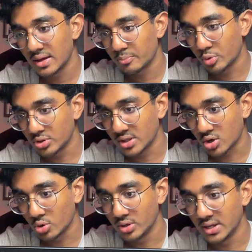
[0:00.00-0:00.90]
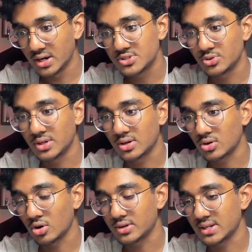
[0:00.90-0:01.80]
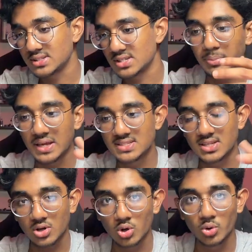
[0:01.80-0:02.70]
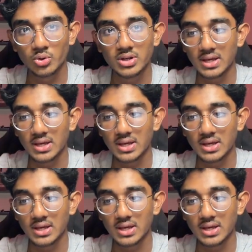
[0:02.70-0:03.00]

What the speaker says: put the code here so that Claude can just paste the code